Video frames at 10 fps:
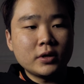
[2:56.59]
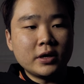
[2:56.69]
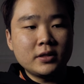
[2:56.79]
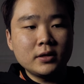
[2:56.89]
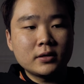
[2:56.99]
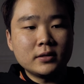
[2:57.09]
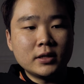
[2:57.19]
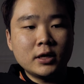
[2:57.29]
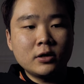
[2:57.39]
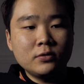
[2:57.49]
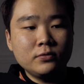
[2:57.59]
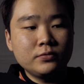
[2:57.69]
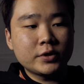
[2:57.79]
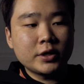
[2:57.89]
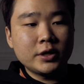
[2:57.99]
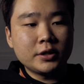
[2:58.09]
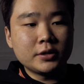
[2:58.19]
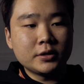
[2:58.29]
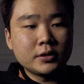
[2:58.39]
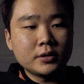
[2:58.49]
I think now we
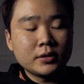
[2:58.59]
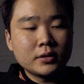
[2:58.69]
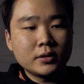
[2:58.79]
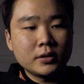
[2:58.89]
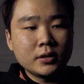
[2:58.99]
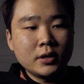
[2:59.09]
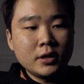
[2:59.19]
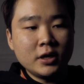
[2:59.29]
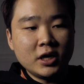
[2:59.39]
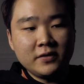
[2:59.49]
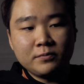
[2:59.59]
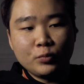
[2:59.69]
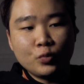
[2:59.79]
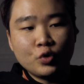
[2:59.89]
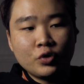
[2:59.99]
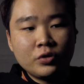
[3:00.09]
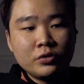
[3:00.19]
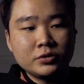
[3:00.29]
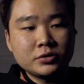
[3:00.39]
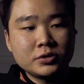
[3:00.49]
can have
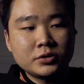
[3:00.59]
more